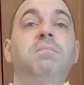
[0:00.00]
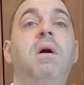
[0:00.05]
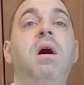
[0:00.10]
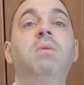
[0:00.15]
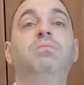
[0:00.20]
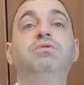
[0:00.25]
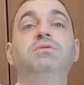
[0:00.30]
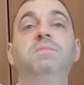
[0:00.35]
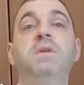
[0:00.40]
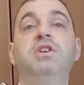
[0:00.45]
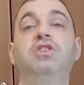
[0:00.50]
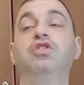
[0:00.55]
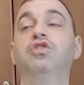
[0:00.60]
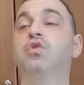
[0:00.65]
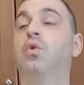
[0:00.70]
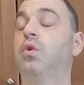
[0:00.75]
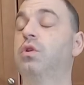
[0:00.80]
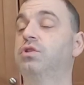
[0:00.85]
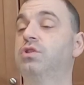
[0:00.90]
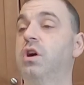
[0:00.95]
your mom would make you
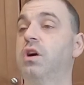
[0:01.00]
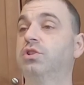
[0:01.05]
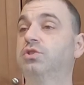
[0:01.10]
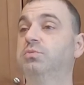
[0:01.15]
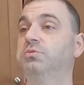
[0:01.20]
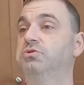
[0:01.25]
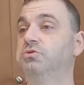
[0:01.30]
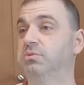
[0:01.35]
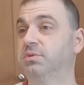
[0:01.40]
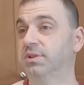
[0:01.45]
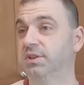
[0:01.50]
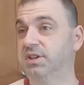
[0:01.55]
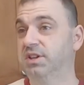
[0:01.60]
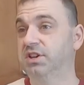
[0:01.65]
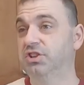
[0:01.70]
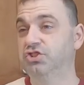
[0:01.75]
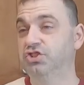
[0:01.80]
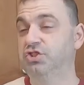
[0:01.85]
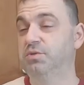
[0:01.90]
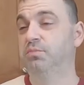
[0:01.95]
corn dogs when you were a kid,